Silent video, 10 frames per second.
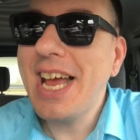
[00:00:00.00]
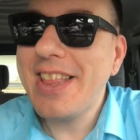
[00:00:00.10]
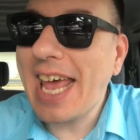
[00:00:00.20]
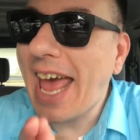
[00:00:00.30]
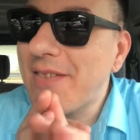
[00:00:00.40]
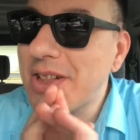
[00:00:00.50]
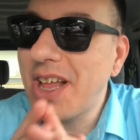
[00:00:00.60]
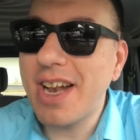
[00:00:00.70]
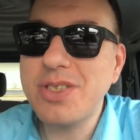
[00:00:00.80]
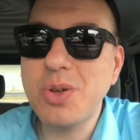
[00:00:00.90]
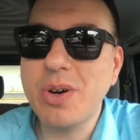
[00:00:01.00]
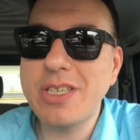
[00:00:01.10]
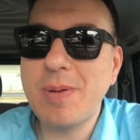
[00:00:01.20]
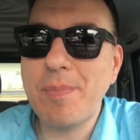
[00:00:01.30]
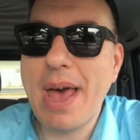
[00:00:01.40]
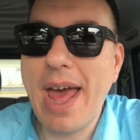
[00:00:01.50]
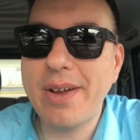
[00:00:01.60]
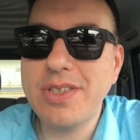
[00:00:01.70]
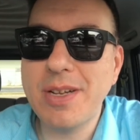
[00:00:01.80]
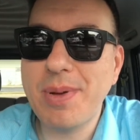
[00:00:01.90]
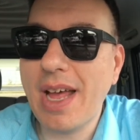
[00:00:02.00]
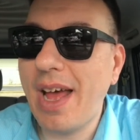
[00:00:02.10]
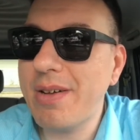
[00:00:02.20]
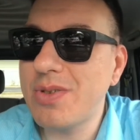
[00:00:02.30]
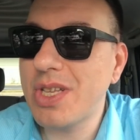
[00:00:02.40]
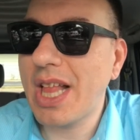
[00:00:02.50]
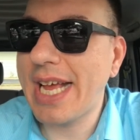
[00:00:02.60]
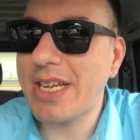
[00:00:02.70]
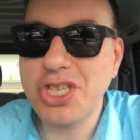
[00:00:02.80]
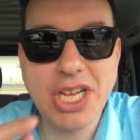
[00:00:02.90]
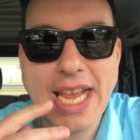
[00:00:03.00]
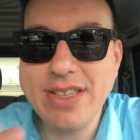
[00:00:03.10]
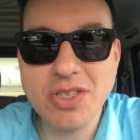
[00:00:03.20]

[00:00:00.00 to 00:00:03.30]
They have a lot of stories about Patterson, about how he was like a chain